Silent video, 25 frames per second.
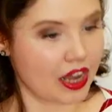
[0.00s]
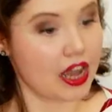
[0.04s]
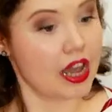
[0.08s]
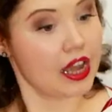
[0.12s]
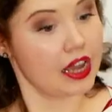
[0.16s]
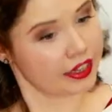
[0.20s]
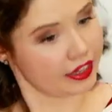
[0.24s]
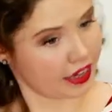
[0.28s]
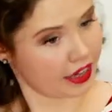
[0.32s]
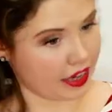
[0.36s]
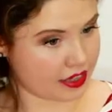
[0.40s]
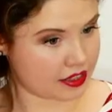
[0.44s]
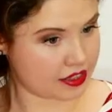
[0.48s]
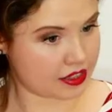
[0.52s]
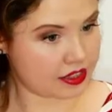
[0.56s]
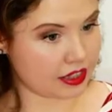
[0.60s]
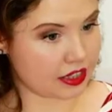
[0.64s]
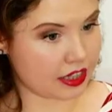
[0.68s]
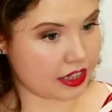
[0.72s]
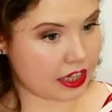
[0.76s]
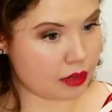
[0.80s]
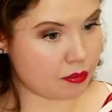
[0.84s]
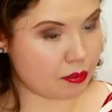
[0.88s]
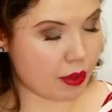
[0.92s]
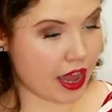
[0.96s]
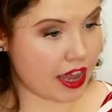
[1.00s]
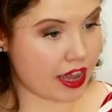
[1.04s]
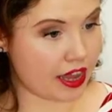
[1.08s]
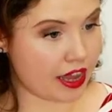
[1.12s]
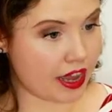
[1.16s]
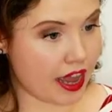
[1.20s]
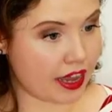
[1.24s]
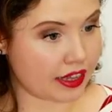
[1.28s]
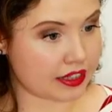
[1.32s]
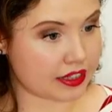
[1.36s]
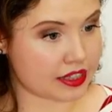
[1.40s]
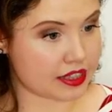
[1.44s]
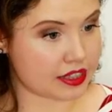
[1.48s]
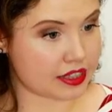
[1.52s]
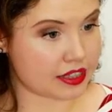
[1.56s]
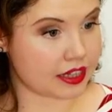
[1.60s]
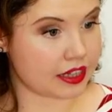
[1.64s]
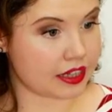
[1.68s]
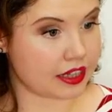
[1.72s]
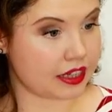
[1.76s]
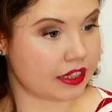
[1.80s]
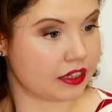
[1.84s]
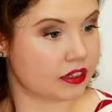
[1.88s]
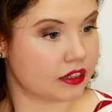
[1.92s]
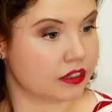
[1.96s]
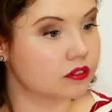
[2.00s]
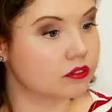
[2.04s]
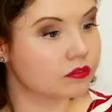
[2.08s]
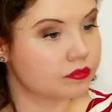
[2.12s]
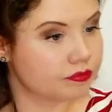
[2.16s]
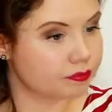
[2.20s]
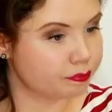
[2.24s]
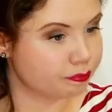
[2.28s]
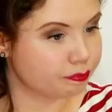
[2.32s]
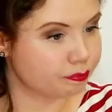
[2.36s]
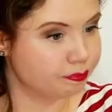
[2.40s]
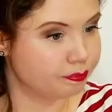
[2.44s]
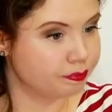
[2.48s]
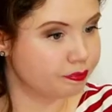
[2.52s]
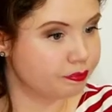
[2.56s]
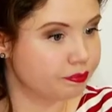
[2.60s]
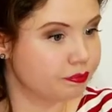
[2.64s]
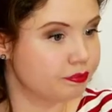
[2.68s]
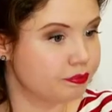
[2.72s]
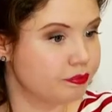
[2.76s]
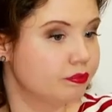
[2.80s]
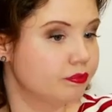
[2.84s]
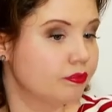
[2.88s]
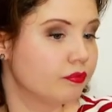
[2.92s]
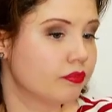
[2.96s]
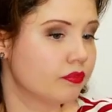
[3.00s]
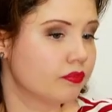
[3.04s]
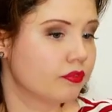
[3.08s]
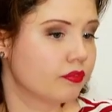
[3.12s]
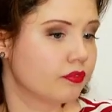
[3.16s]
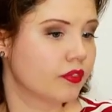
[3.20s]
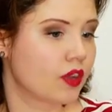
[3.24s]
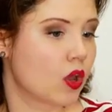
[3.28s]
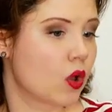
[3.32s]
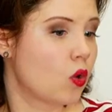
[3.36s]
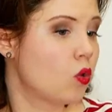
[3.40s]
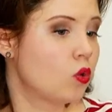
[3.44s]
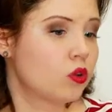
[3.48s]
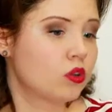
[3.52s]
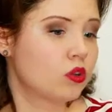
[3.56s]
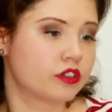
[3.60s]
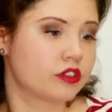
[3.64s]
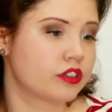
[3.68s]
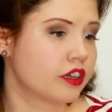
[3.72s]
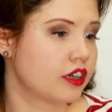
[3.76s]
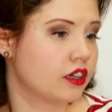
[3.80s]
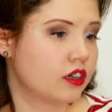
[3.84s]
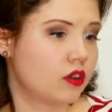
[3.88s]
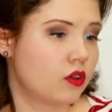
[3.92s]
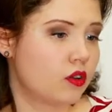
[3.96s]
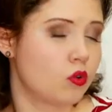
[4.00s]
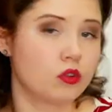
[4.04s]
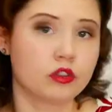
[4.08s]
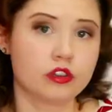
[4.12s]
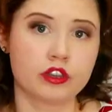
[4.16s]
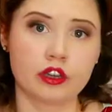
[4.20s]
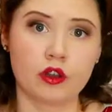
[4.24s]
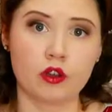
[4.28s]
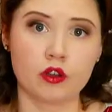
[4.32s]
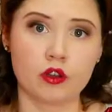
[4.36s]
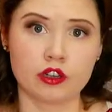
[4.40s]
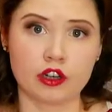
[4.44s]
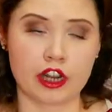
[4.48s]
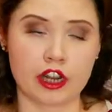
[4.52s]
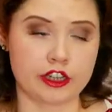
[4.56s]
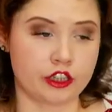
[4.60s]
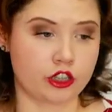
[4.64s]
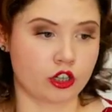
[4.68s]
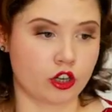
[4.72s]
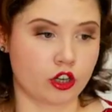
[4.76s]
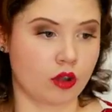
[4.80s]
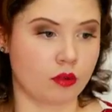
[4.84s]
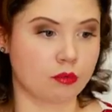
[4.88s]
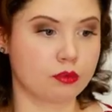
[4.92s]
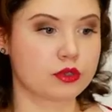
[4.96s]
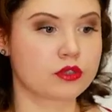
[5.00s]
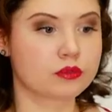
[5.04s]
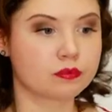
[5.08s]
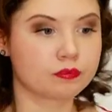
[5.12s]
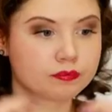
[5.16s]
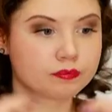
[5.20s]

Yes, eBay, Etsy, all the online shops.